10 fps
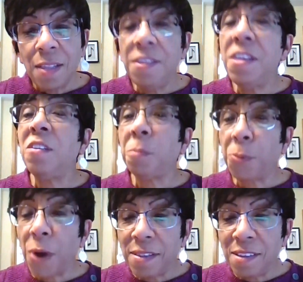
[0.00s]
this
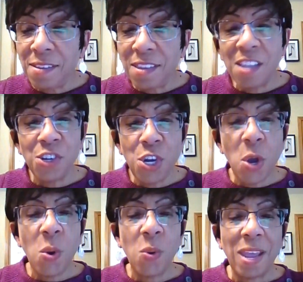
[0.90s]
presence is
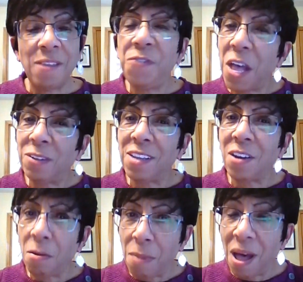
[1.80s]
known and felt in
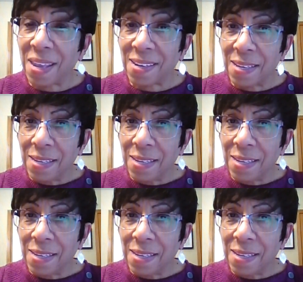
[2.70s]
our mind